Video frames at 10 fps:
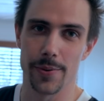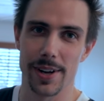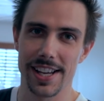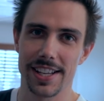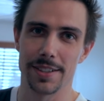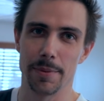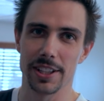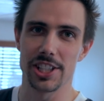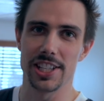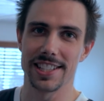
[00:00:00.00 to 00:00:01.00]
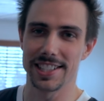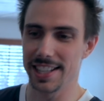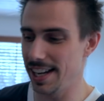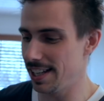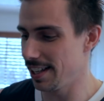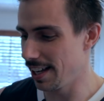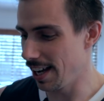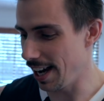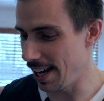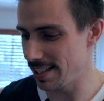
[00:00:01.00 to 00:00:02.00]
away and melt the cheese inside.
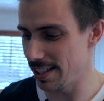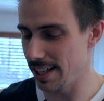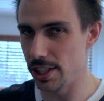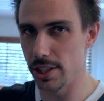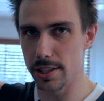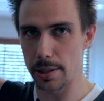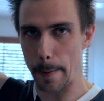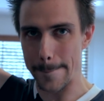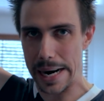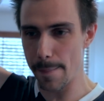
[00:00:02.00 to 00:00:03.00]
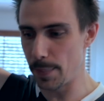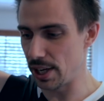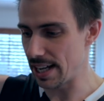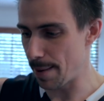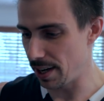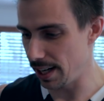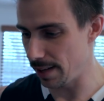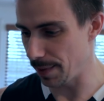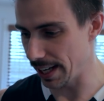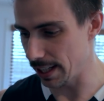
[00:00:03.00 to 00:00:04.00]
I say just put a top on
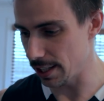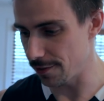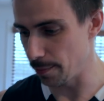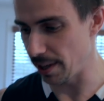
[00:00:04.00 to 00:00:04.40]
it. I got this from